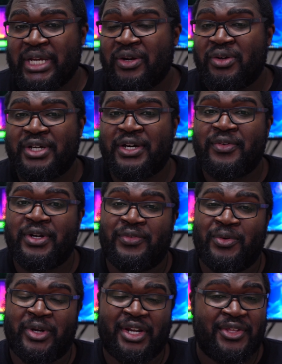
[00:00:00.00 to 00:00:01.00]
channel cover if
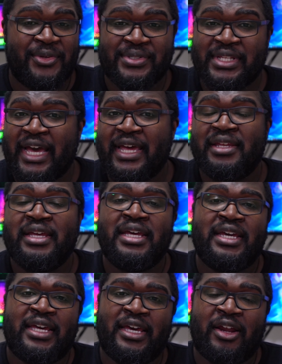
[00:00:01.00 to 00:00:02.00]
you want to use that.
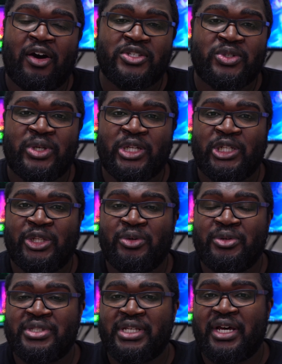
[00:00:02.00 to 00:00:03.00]
It also
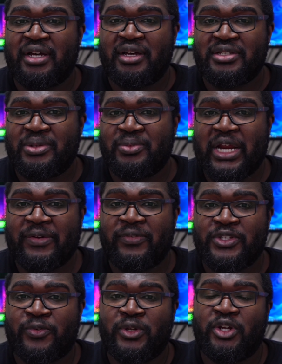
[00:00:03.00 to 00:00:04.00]
includes custom
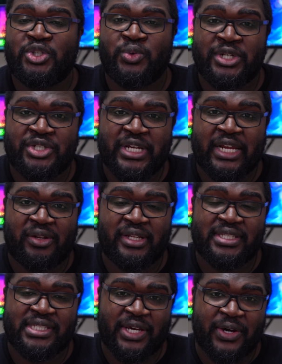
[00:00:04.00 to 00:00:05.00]
graphics for your Twitch channel
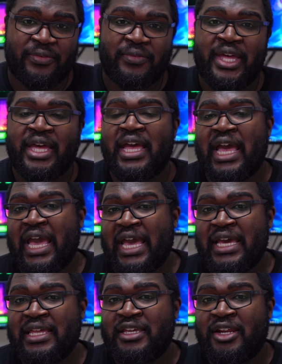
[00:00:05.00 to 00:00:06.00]
itself.
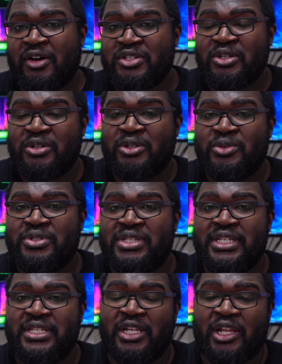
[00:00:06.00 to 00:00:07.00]
And it also includes
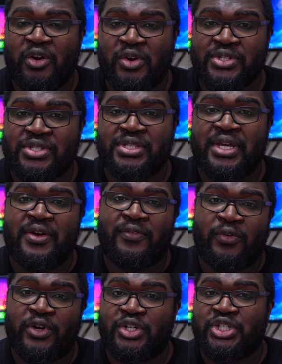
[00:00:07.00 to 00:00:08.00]
the alerts
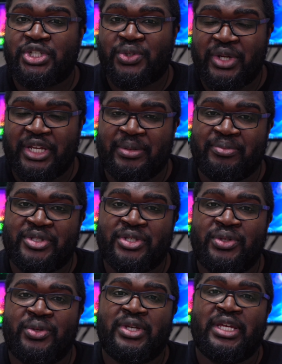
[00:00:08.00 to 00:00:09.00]
for your stream.
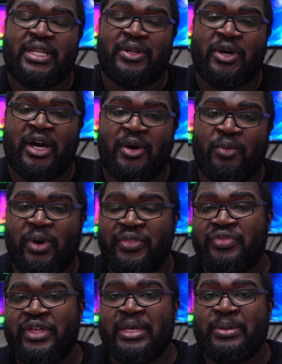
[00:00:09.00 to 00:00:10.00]
So you get
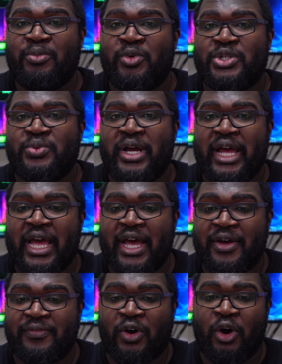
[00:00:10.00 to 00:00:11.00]
one theme which will
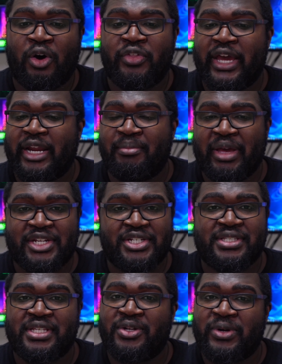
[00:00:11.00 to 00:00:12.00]
have all the
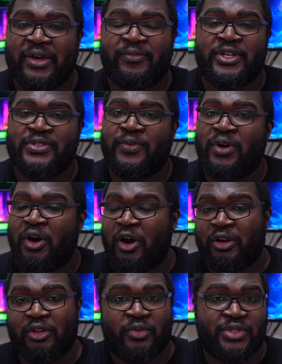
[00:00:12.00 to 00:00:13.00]
animations and graphics for
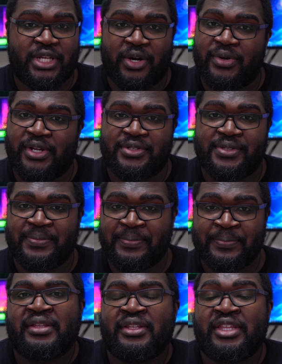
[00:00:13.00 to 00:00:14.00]
all of those areas.
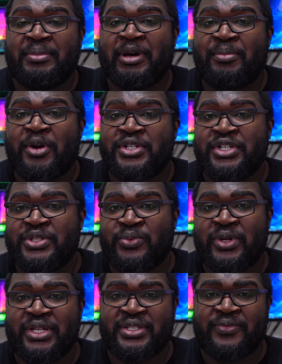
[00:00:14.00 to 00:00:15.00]
The theme I purchased
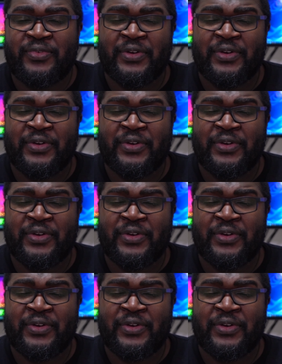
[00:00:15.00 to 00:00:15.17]
was